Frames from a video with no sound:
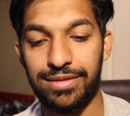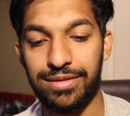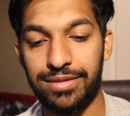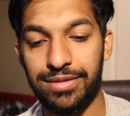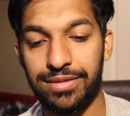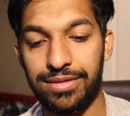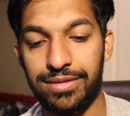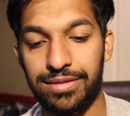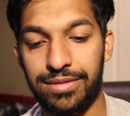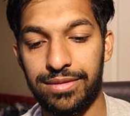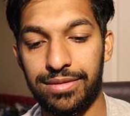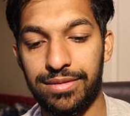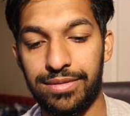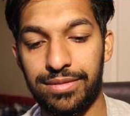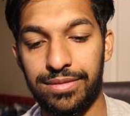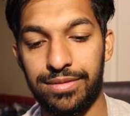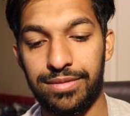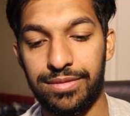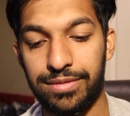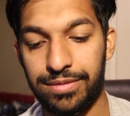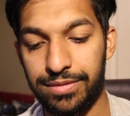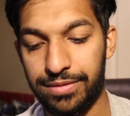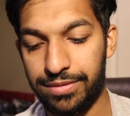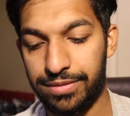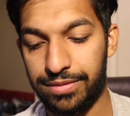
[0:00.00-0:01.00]

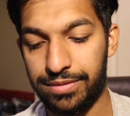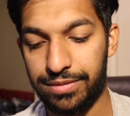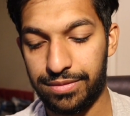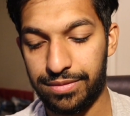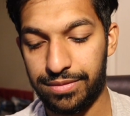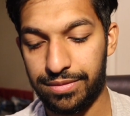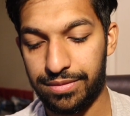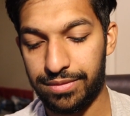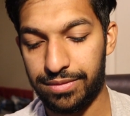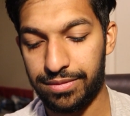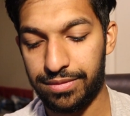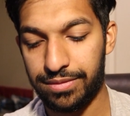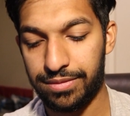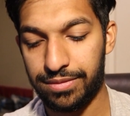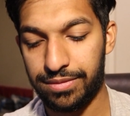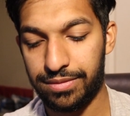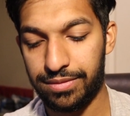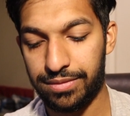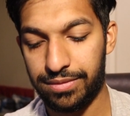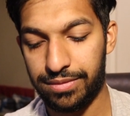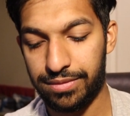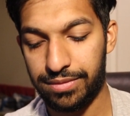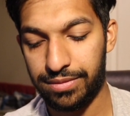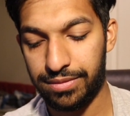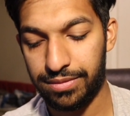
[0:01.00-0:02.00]

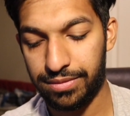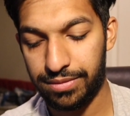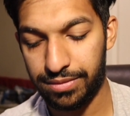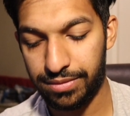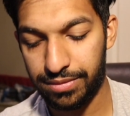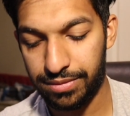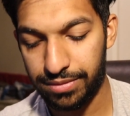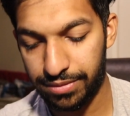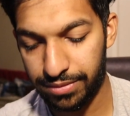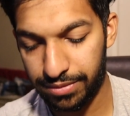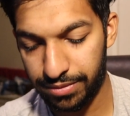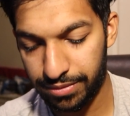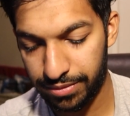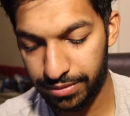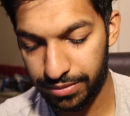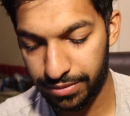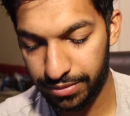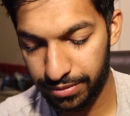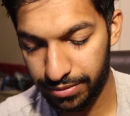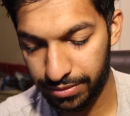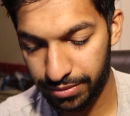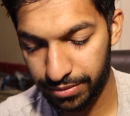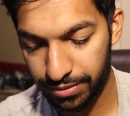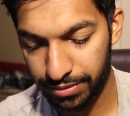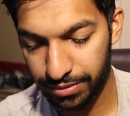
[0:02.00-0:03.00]

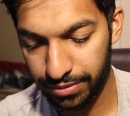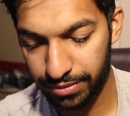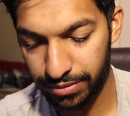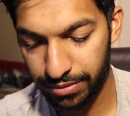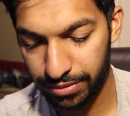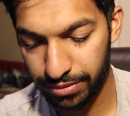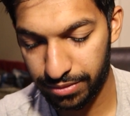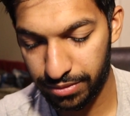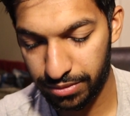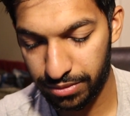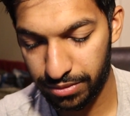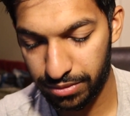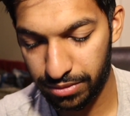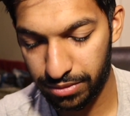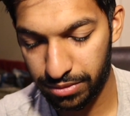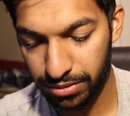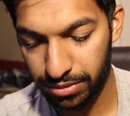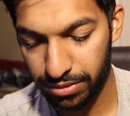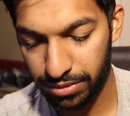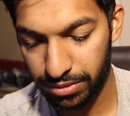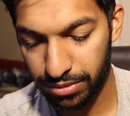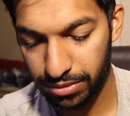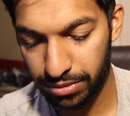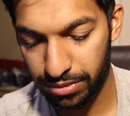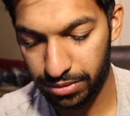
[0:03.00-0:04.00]

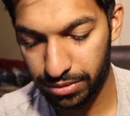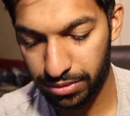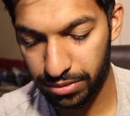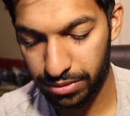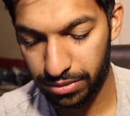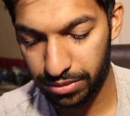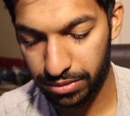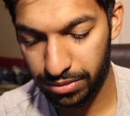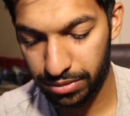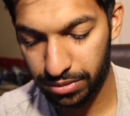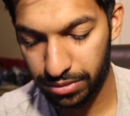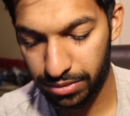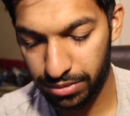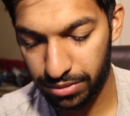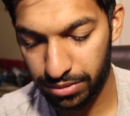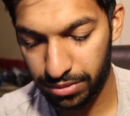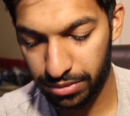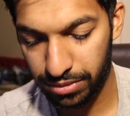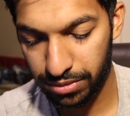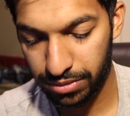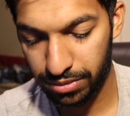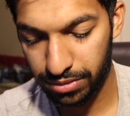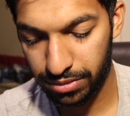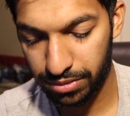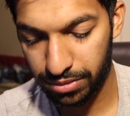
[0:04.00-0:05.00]

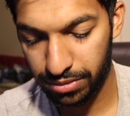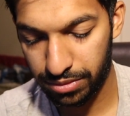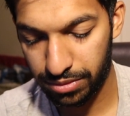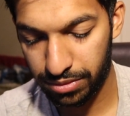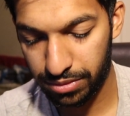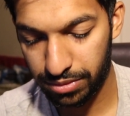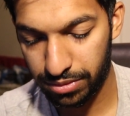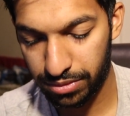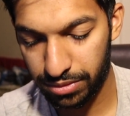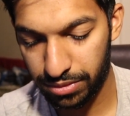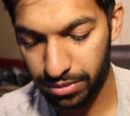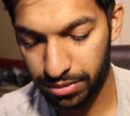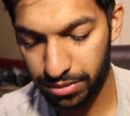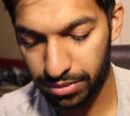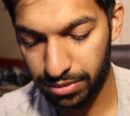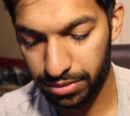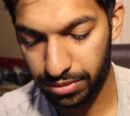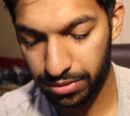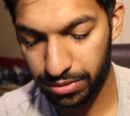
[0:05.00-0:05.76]
(no one is talking)